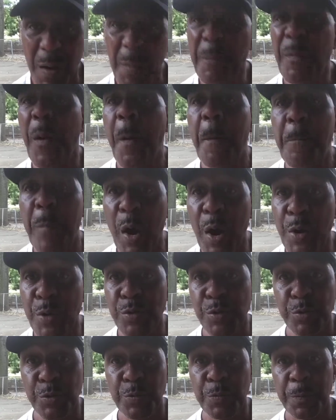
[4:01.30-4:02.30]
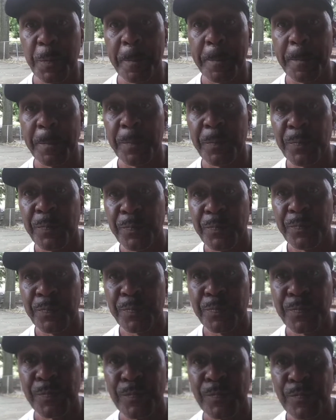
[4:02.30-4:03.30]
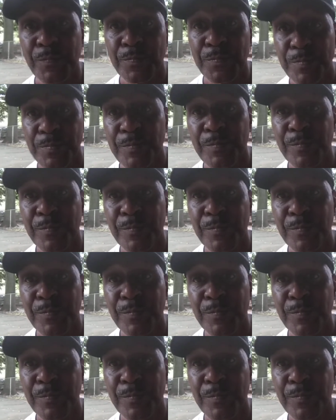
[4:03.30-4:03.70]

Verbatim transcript: I'm gonna burn you. All right, all right.